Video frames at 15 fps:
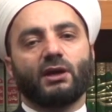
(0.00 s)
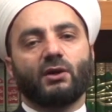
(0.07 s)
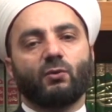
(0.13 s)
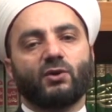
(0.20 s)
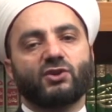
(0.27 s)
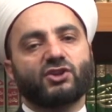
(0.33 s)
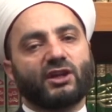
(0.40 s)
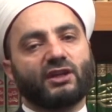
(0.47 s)

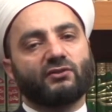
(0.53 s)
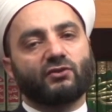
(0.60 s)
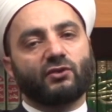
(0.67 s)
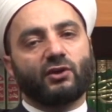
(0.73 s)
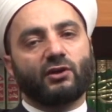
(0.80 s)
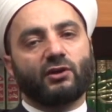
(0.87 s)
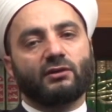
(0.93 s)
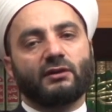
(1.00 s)
which in
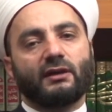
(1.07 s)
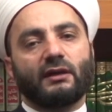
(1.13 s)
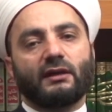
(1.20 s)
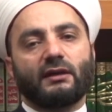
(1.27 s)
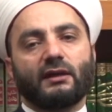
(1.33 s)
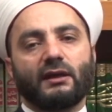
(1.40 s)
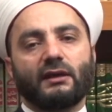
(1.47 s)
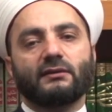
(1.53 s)
turn
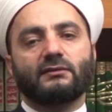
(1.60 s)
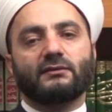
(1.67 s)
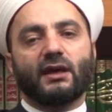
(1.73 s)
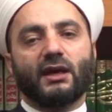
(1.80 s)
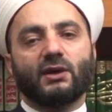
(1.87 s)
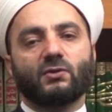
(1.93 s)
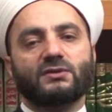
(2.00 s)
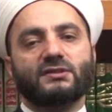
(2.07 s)

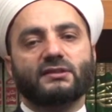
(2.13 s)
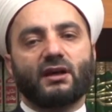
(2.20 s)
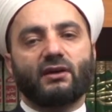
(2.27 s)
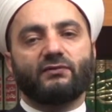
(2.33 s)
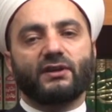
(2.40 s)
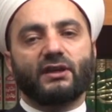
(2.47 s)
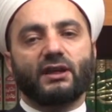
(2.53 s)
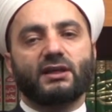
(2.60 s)
entails
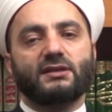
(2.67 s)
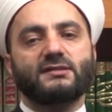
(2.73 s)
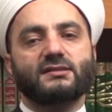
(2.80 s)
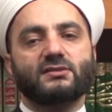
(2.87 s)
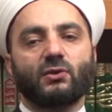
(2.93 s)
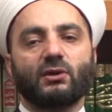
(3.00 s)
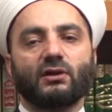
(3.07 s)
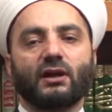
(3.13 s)
loving his
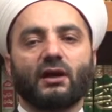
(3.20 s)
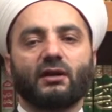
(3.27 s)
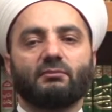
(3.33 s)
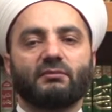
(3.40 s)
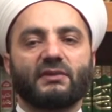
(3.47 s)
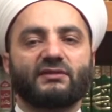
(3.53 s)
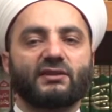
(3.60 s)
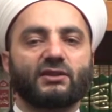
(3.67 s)
Sunnah
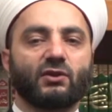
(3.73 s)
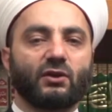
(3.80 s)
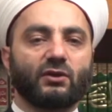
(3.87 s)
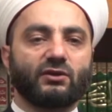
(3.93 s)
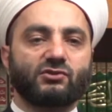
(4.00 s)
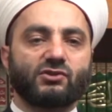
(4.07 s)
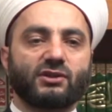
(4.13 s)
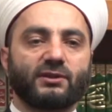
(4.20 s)

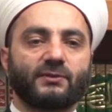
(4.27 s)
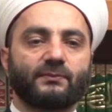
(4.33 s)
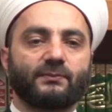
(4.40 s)
methodology.